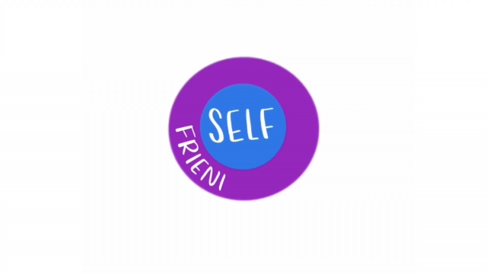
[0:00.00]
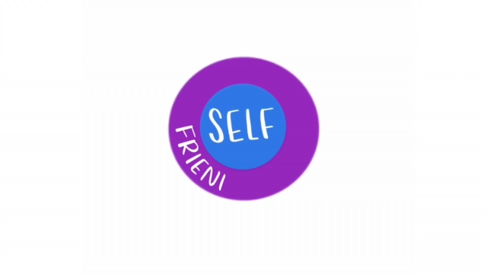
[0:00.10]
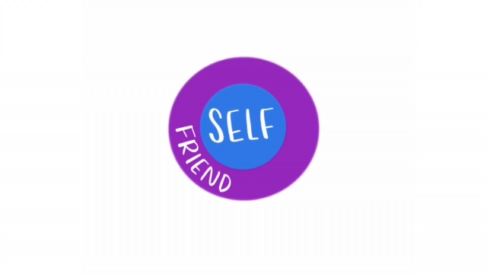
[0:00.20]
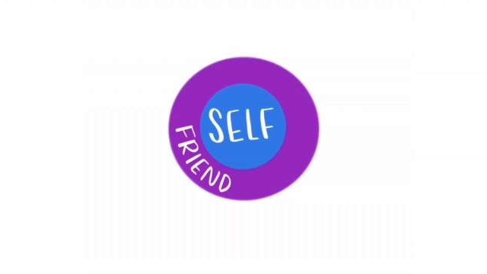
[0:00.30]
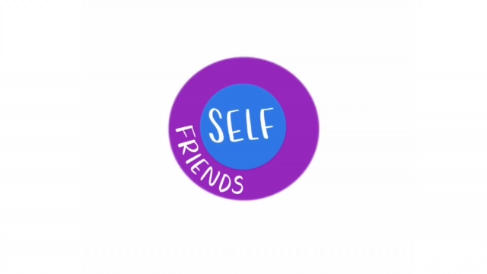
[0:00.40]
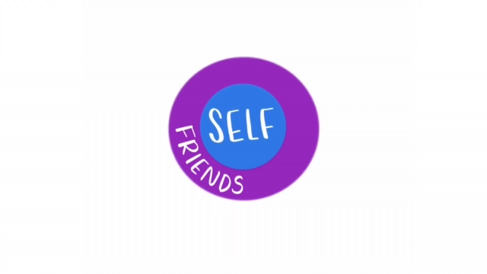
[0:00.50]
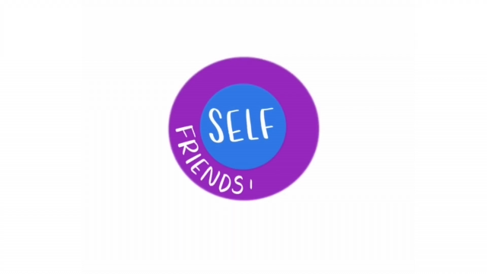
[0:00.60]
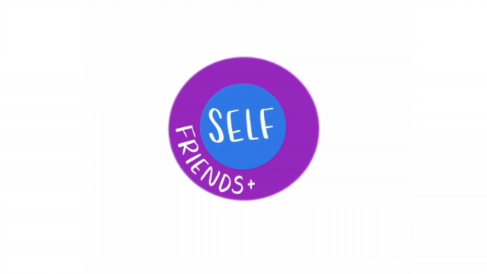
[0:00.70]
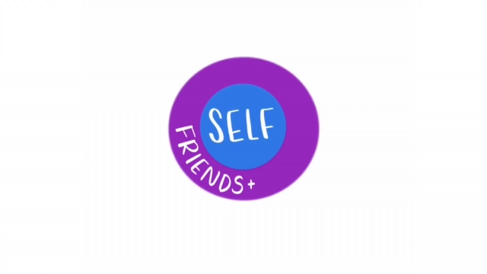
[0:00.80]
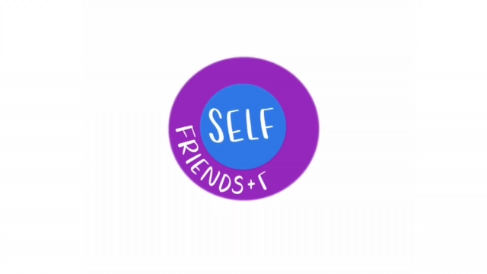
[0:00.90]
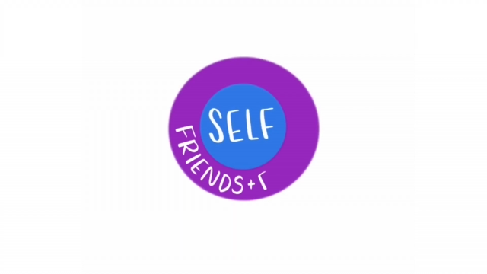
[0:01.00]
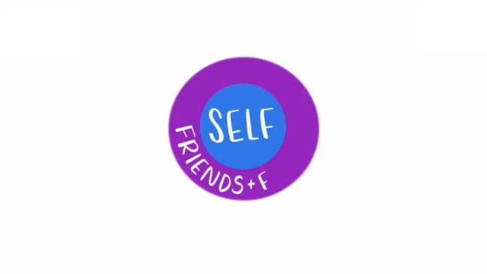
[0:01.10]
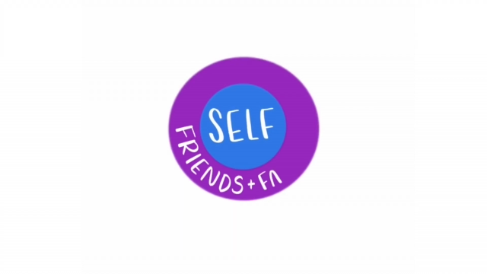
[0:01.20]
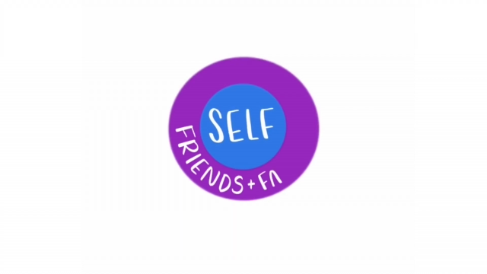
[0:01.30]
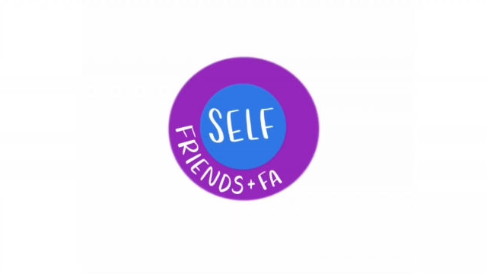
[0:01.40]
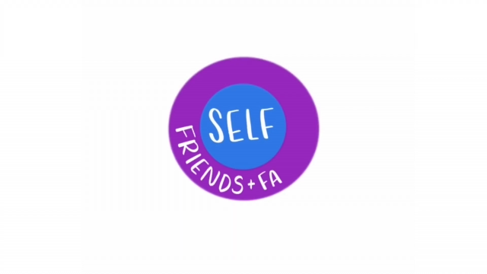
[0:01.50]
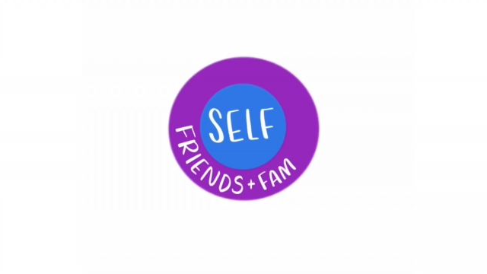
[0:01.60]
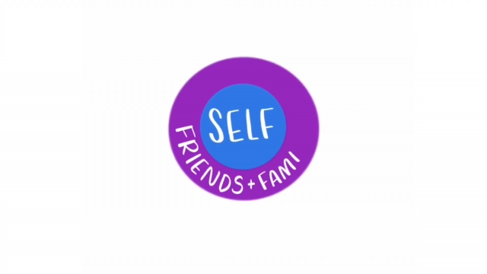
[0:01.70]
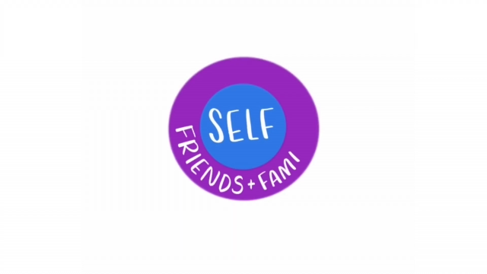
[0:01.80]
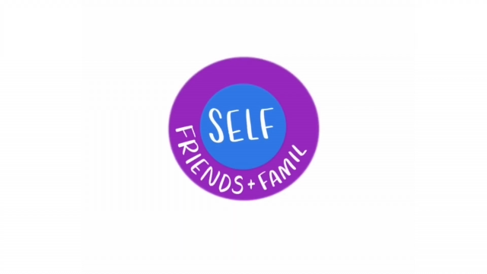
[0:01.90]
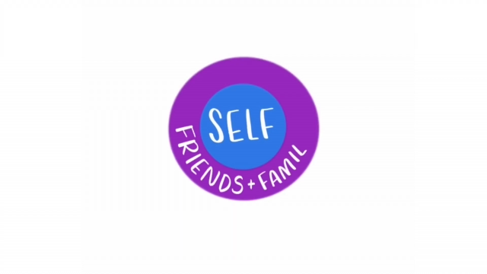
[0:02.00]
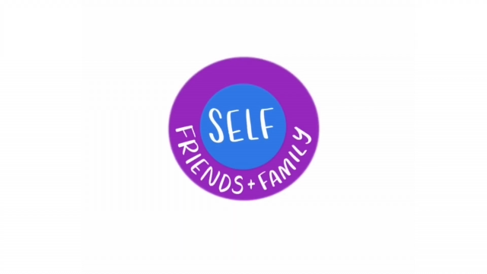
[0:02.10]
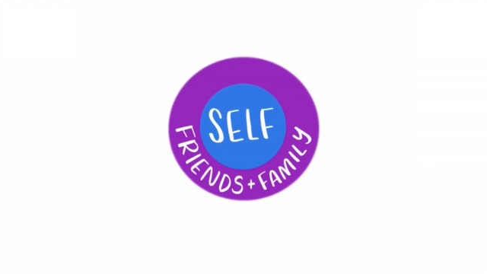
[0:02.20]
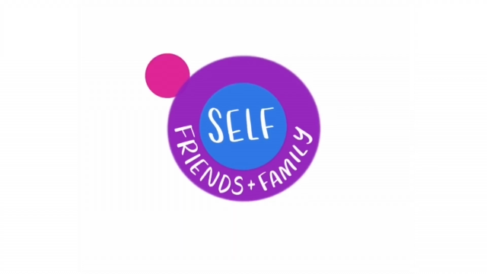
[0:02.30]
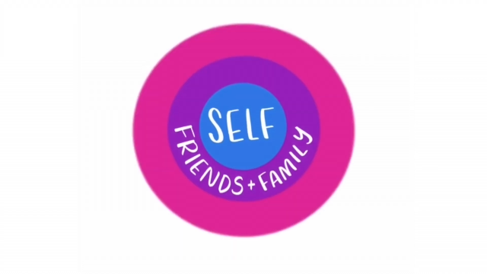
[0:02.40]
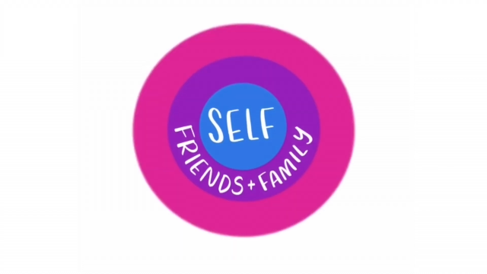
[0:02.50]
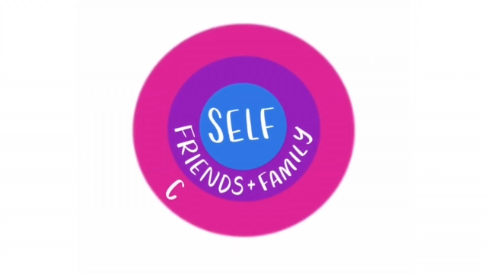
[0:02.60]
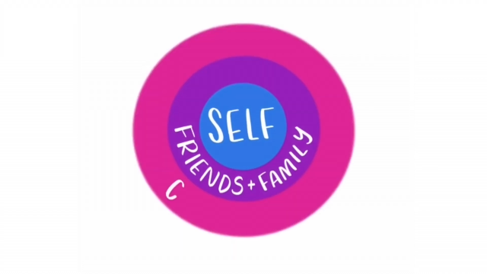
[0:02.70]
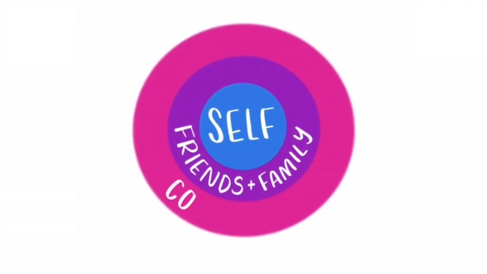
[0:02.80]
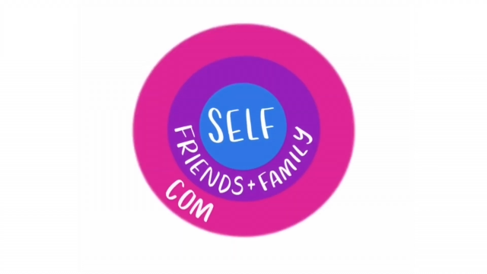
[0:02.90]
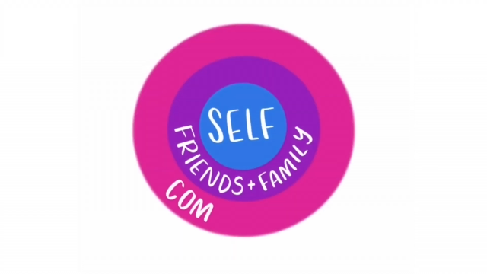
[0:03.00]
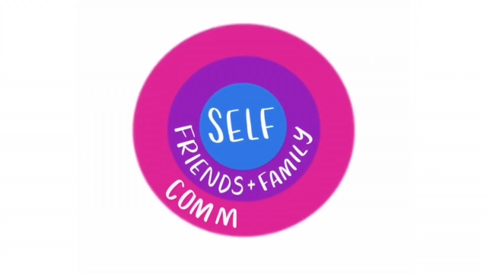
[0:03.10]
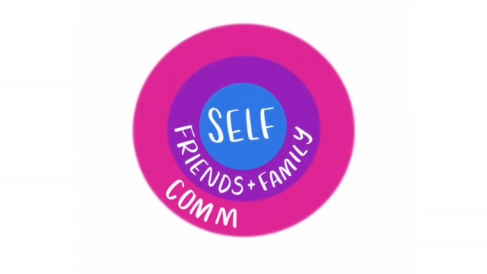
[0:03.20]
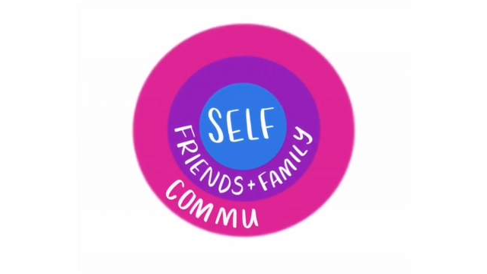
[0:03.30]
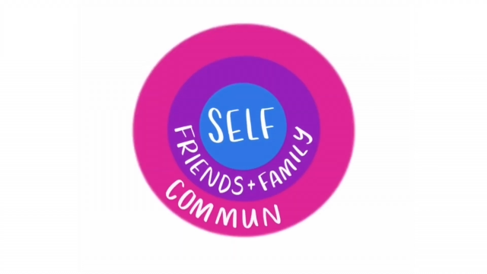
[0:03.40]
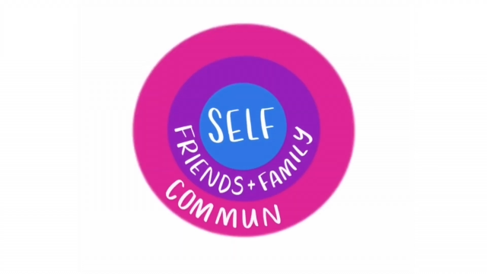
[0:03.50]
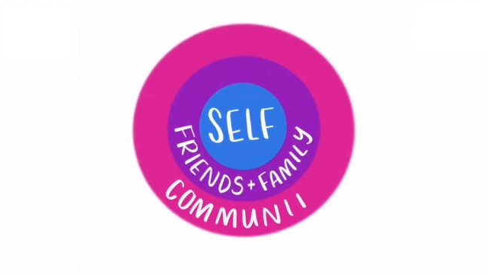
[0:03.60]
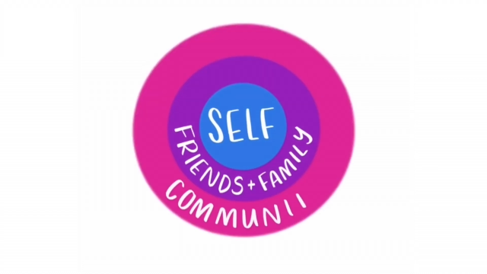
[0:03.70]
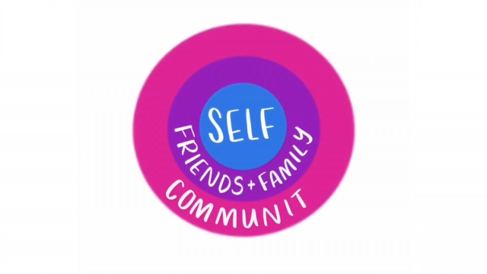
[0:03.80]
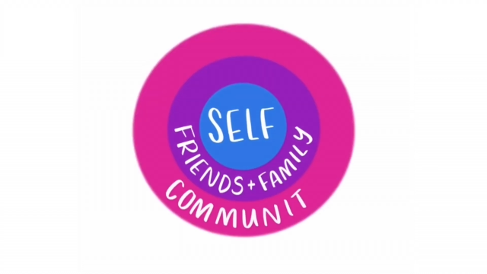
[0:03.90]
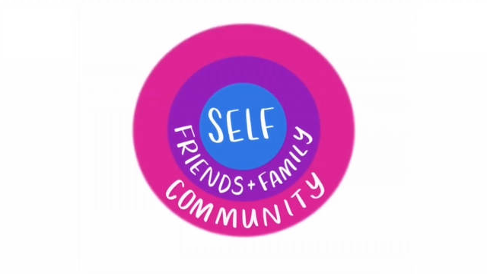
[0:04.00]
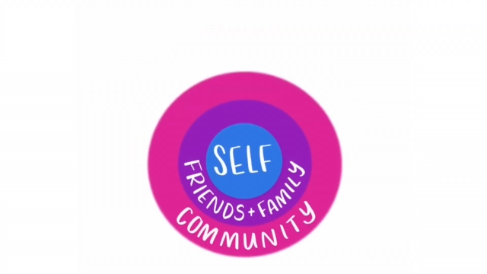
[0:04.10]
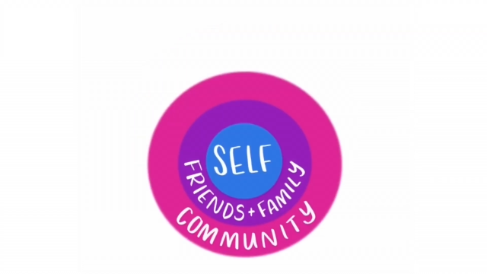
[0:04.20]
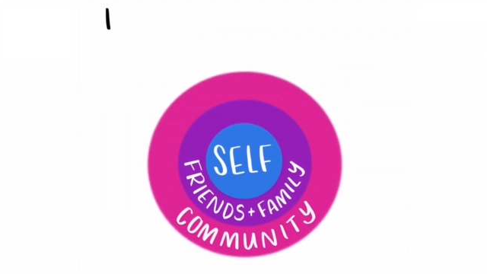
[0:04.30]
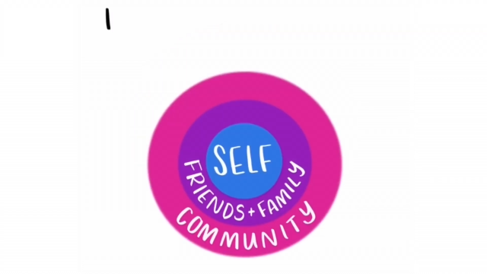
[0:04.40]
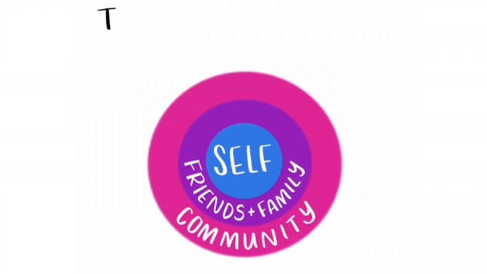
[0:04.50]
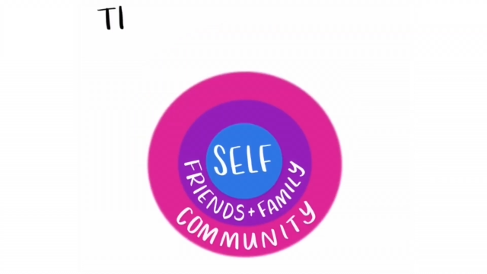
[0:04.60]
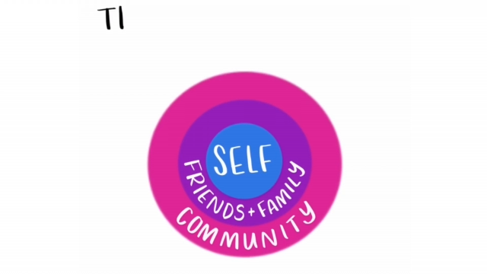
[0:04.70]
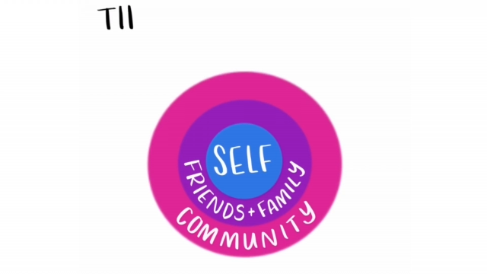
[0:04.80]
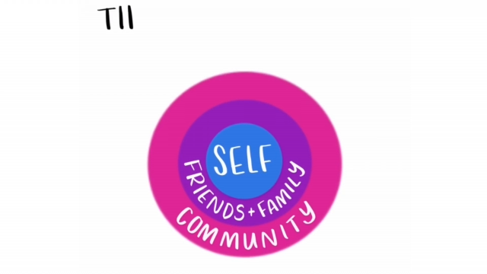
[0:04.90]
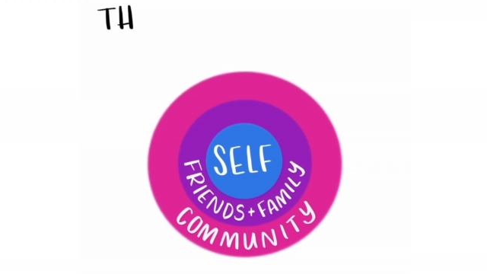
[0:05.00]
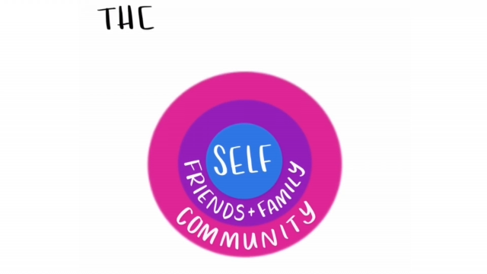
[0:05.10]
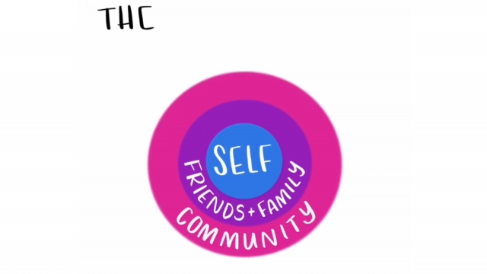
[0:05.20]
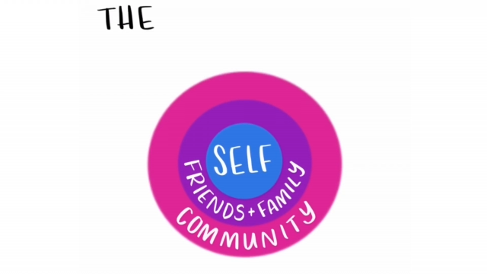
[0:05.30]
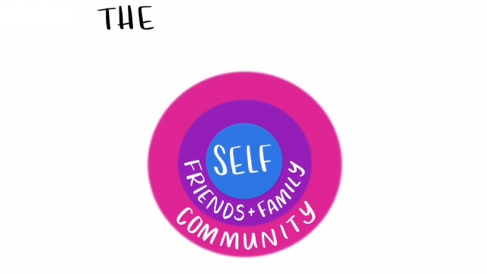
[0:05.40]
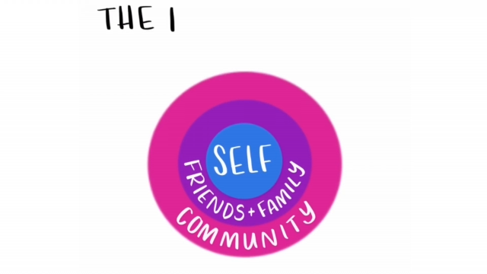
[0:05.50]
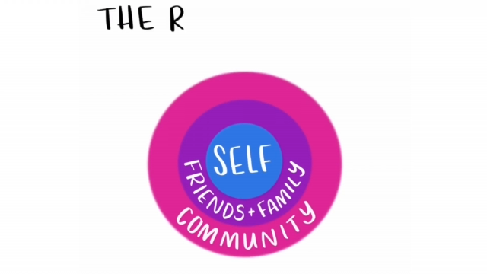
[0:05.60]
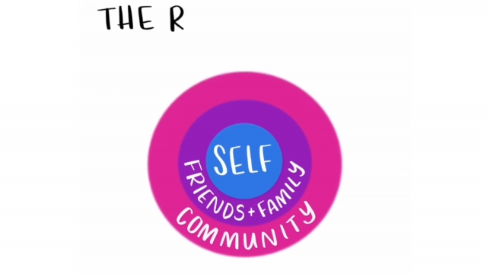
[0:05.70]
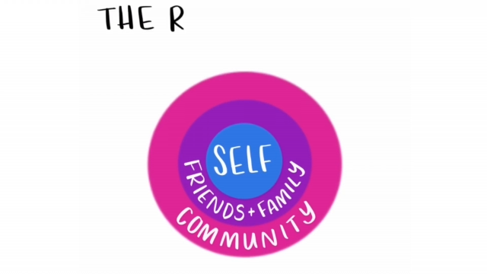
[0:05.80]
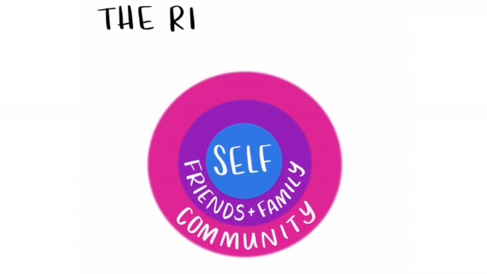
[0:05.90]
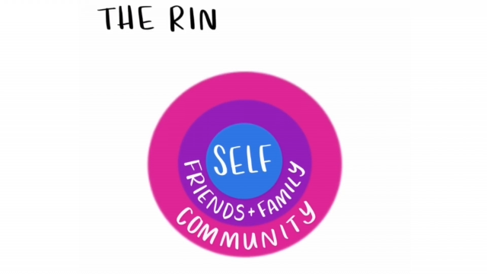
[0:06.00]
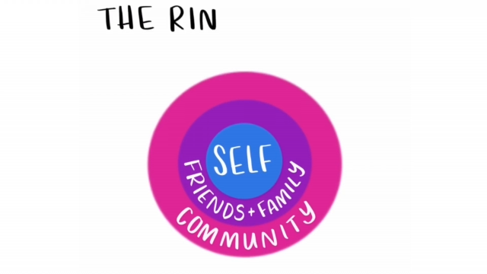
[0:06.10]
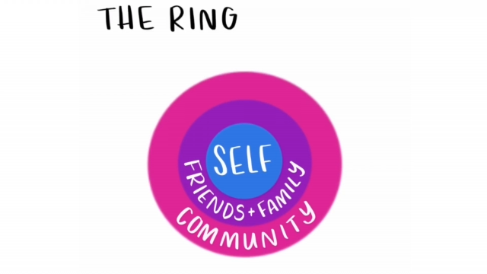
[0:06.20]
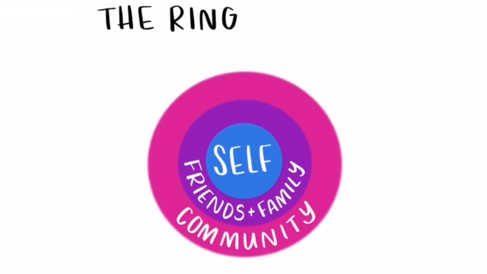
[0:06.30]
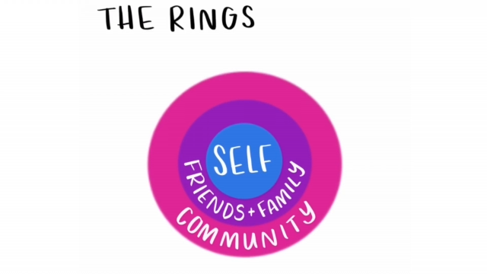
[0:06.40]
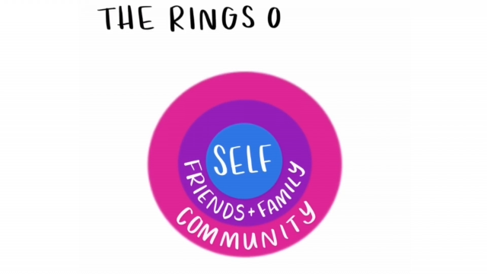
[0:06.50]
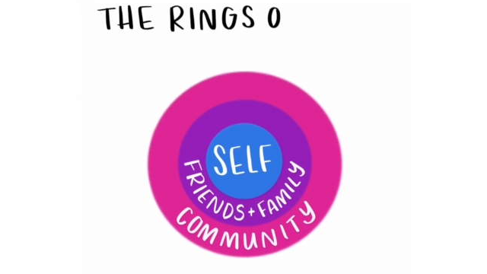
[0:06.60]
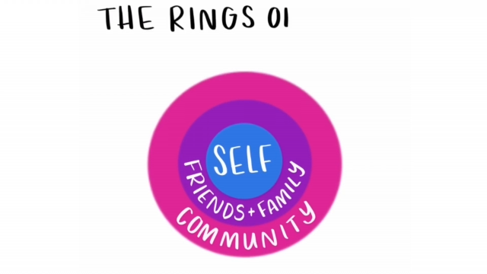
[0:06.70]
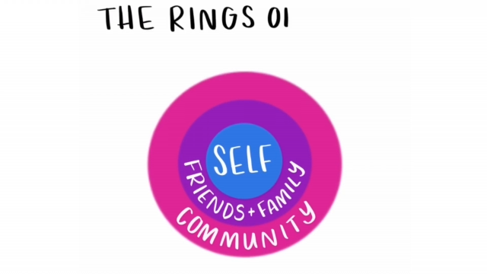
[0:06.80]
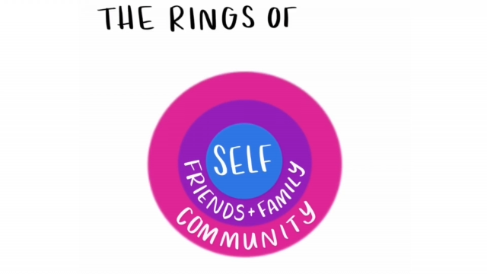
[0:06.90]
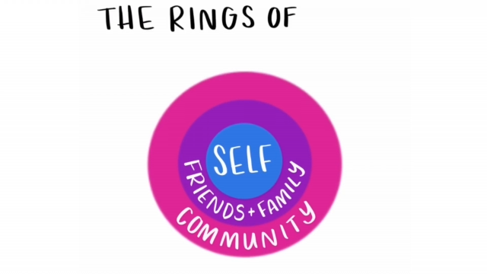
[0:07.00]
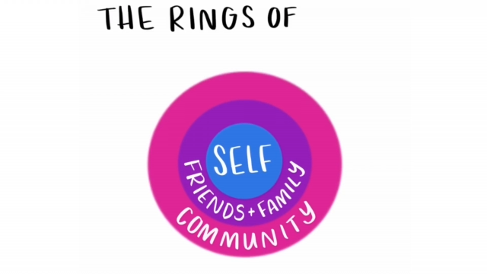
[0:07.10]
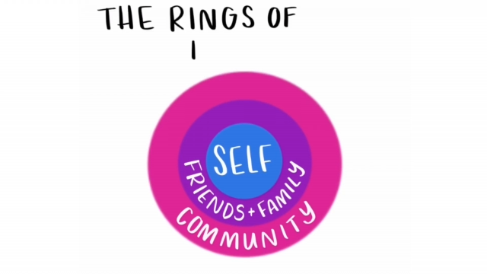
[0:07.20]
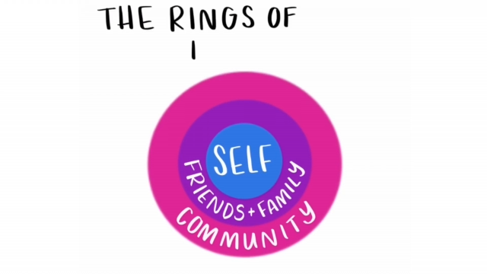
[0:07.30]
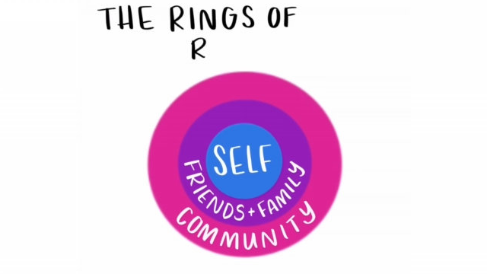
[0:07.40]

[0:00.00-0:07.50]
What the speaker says: [unreadable: no face in view]